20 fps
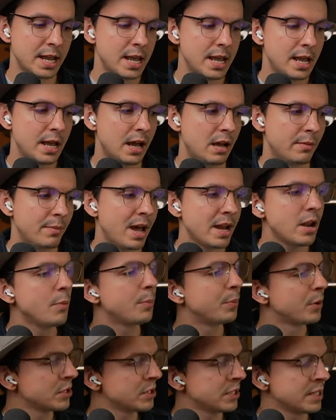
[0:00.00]
I know
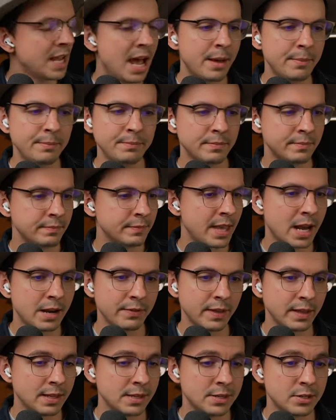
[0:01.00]
personally I'm kind of like a
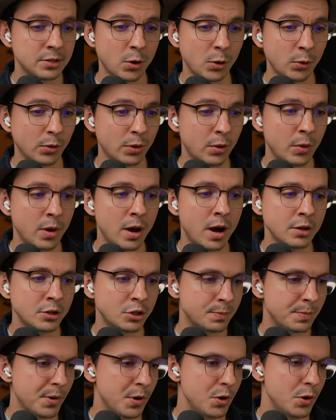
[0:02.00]
solo
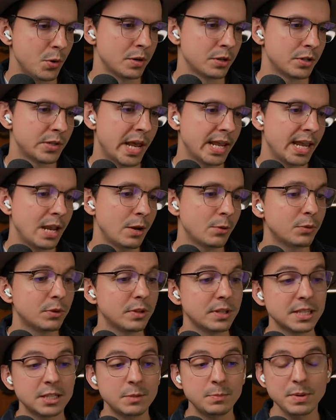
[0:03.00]
entrepreneur, so I can't really
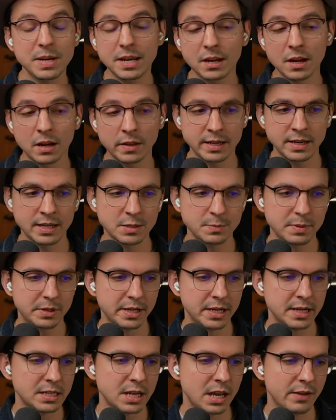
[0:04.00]
speak on the experience
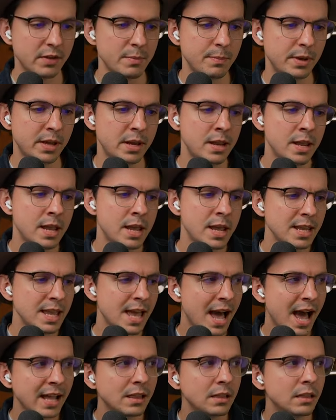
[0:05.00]
of it. But yeah,
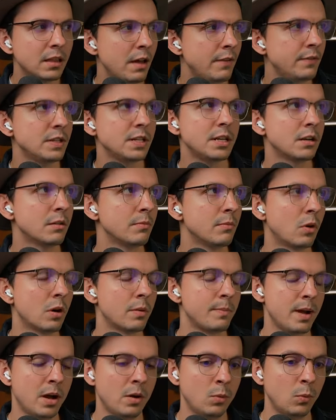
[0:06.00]
I'd love to hear more about
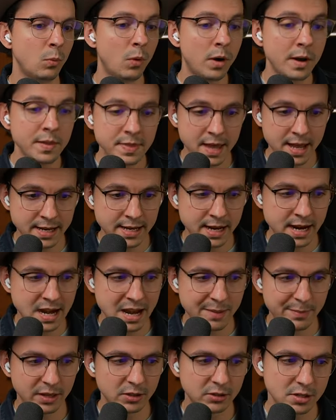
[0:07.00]
what that dynamic
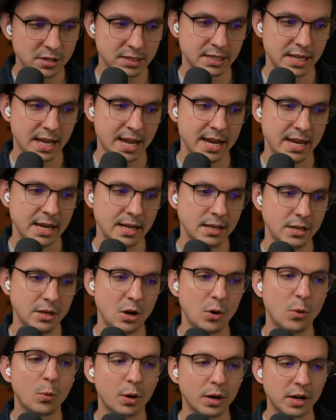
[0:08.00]
looks like, you know,
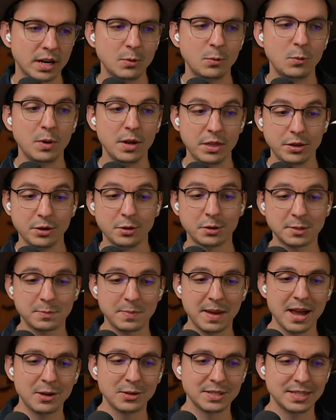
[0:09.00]
working with your
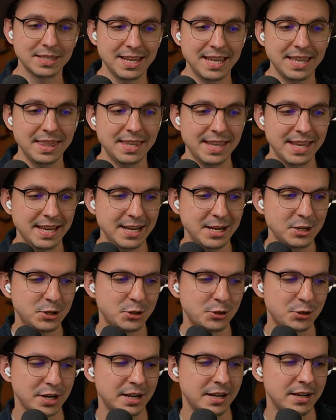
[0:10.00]
spouse in the industry
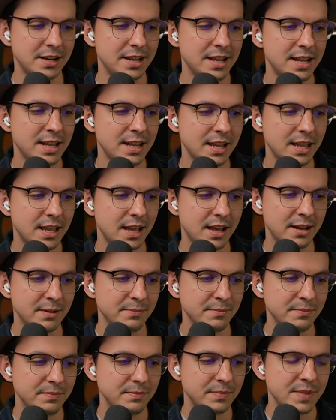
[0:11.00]
and
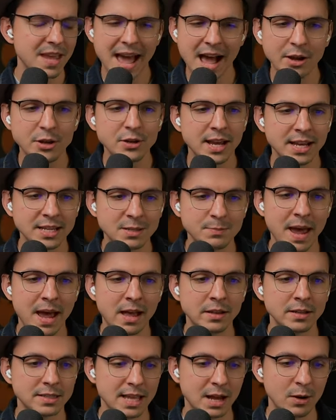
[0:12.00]
how you guys balance
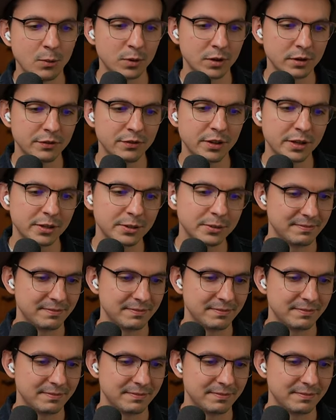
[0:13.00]
that workflow.